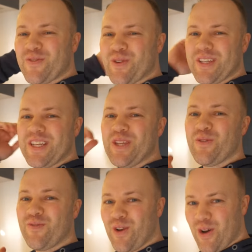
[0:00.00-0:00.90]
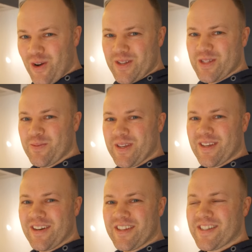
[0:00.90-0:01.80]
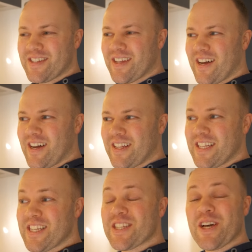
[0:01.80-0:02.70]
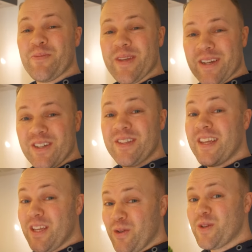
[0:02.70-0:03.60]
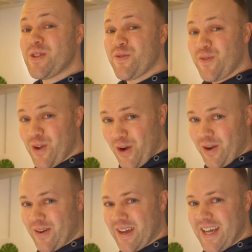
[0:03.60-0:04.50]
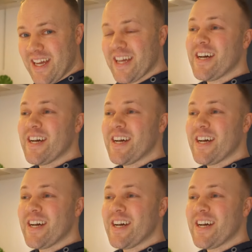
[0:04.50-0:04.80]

for the new vlogs because uh, this is gonna be a continuous vlog, okay?